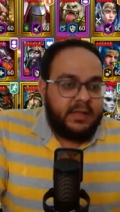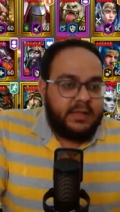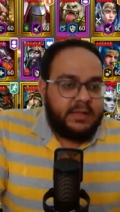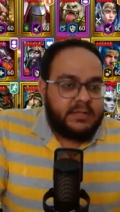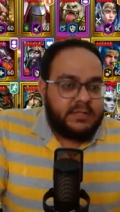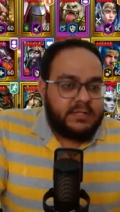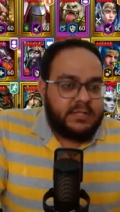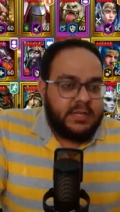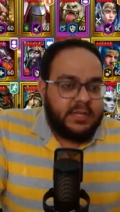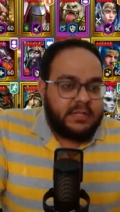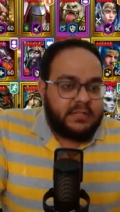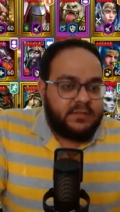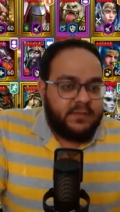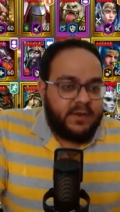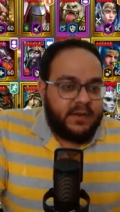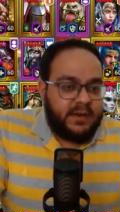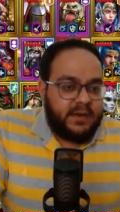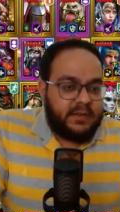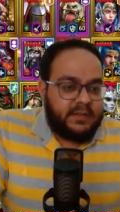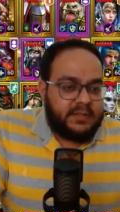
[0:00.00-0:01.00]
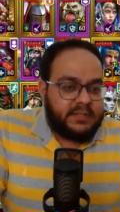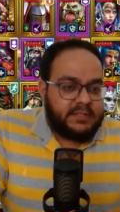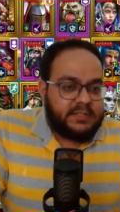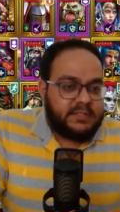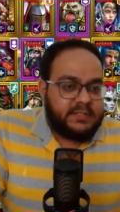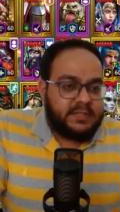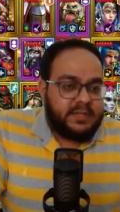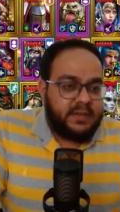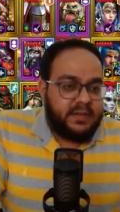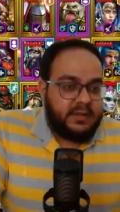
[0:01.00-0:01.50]
She is wearing
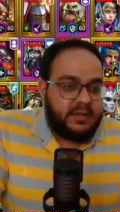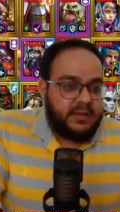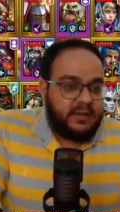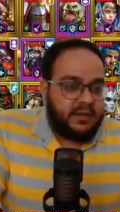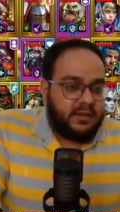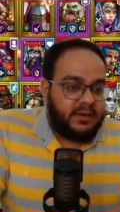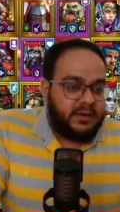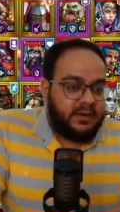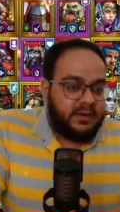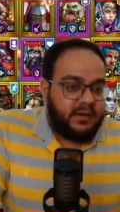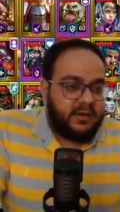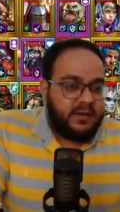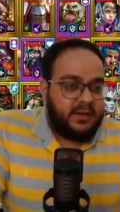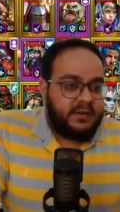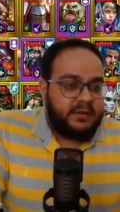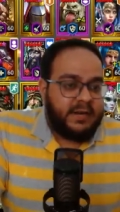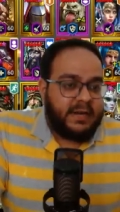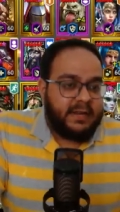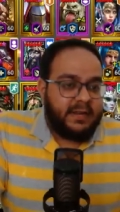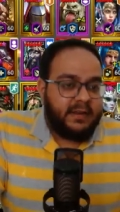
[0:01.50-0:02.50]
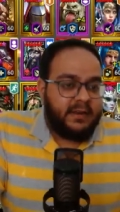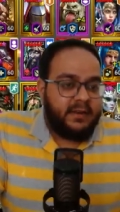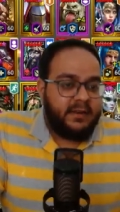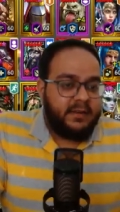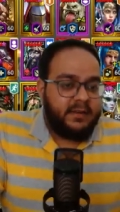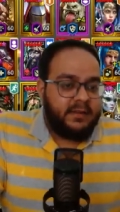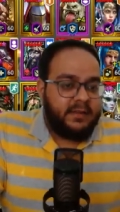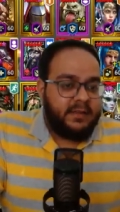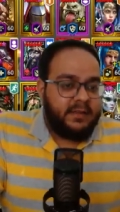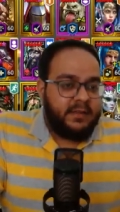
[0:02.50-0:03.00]
this relic.
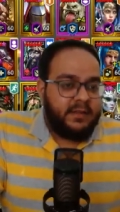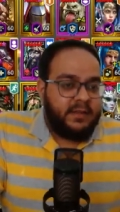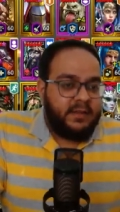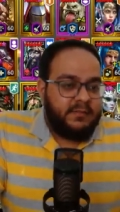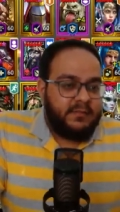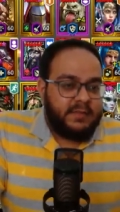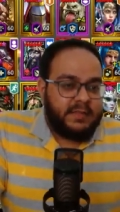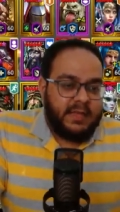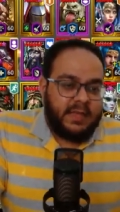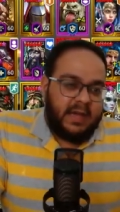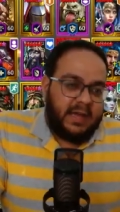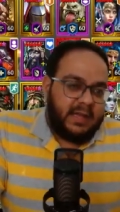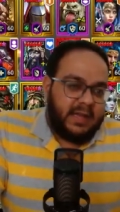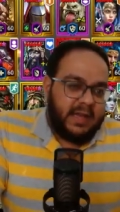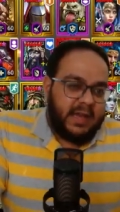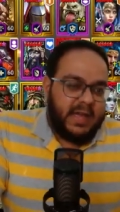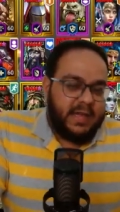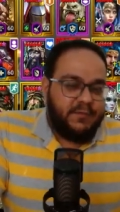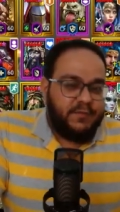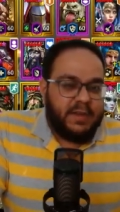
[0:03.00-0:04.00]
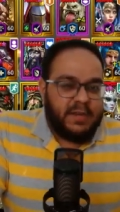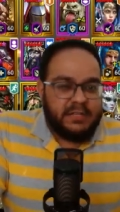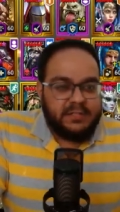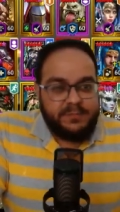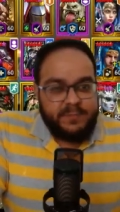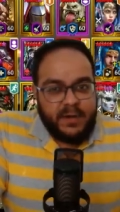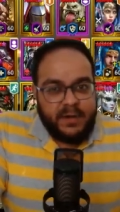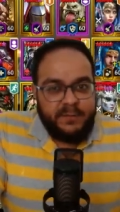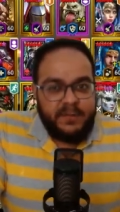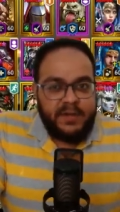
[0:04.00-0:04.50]
I've been
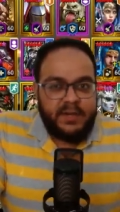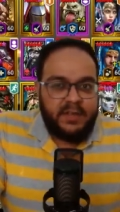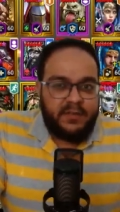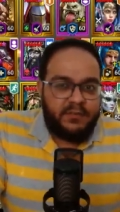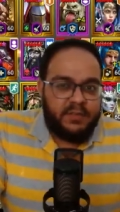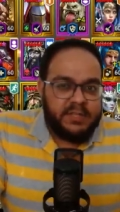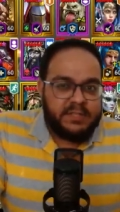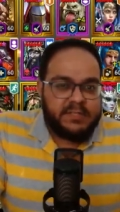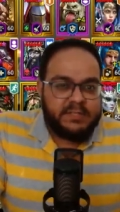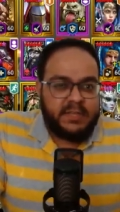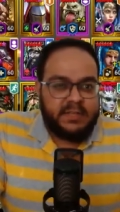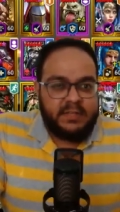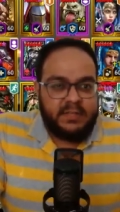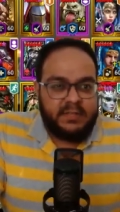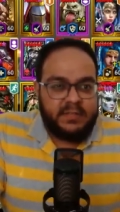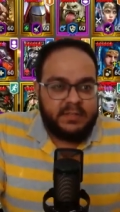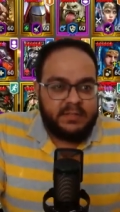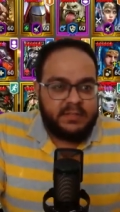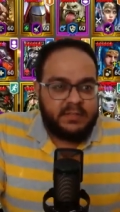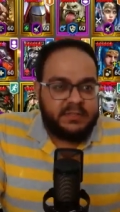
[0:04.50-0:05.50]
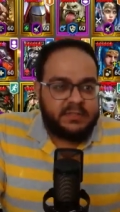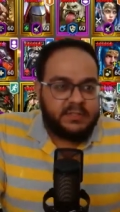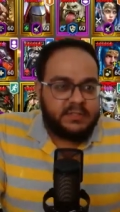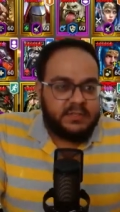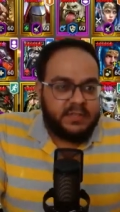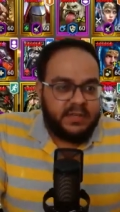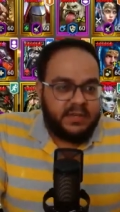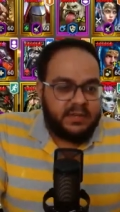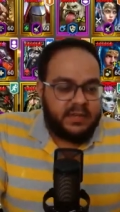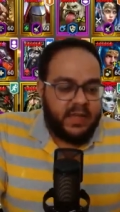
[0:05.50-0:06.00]
experimenting with this. I think that this is
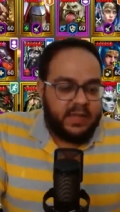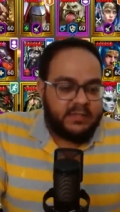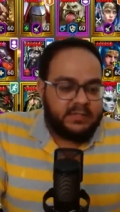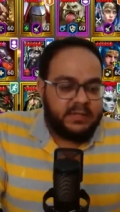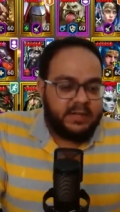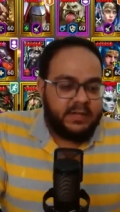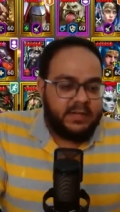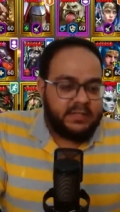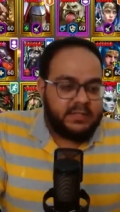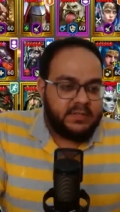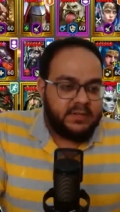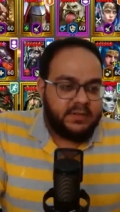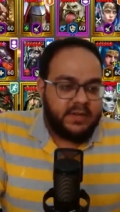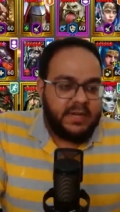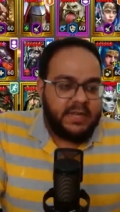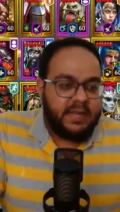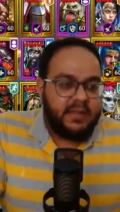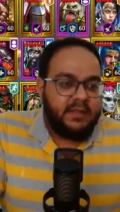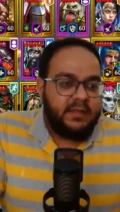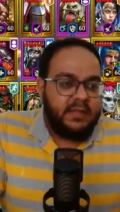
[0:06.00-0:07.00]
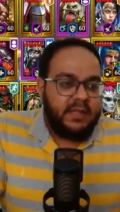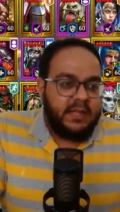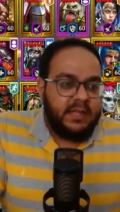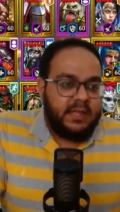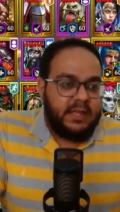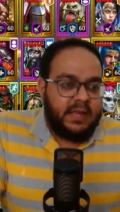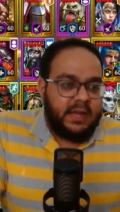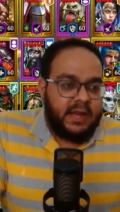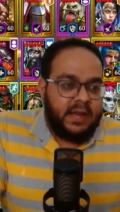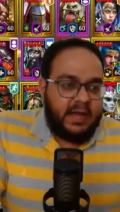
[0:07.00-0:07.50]
actually a decent relic.
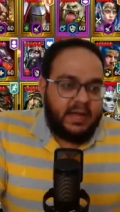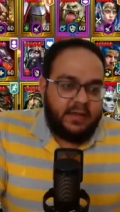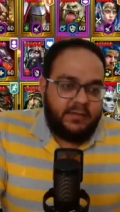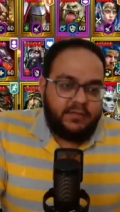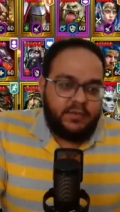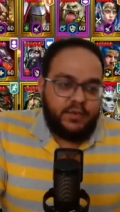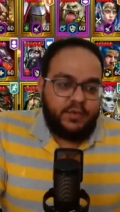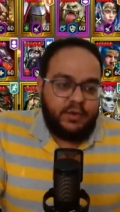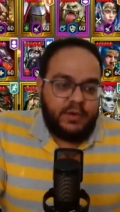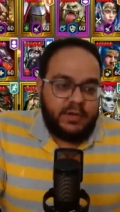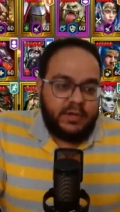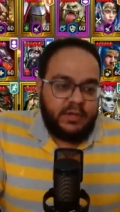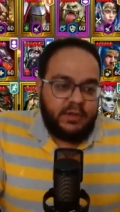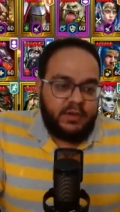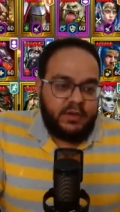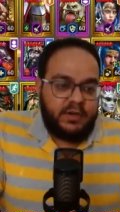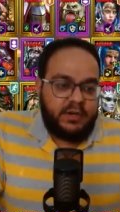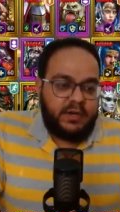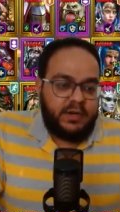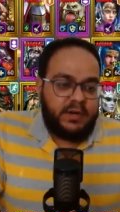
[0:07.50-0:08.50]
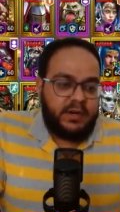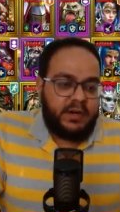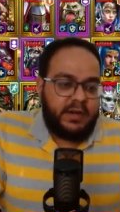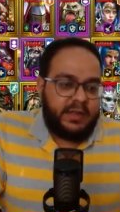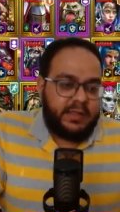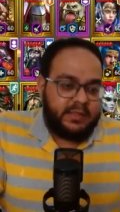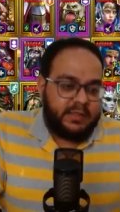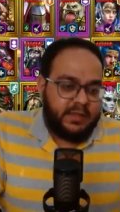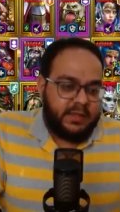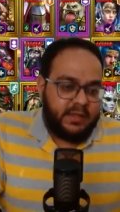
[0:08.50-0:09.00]
I have Cruelty on her,
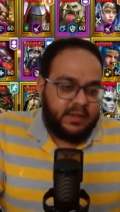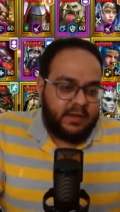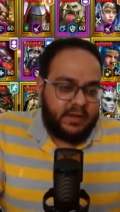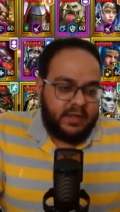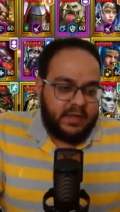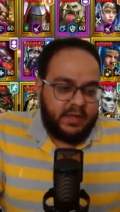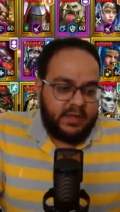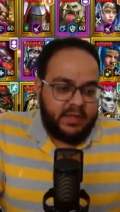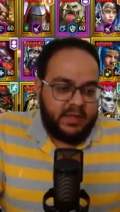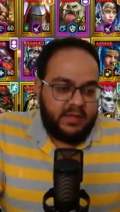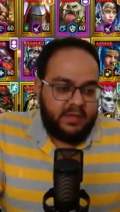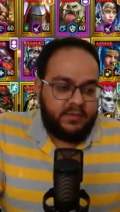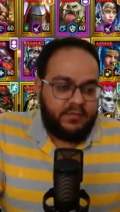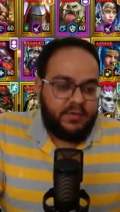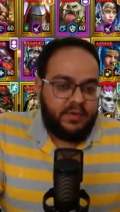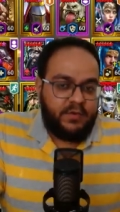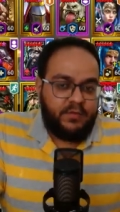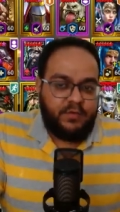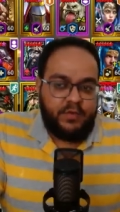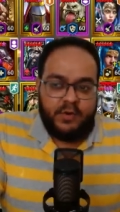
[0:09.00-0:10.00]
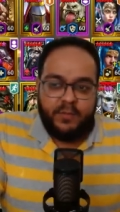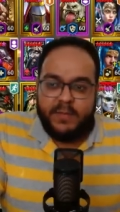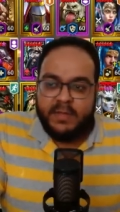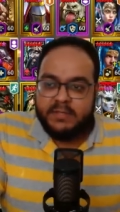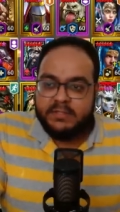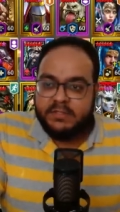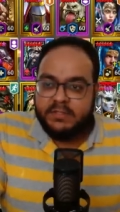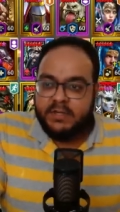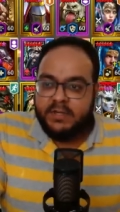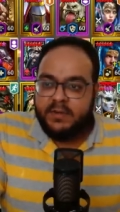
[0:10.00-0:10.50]
and then I have War
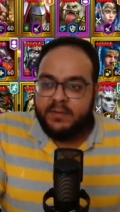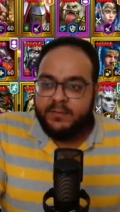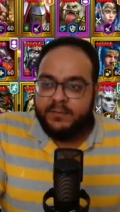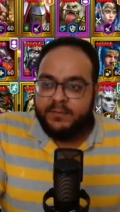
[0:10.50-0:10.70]
Master.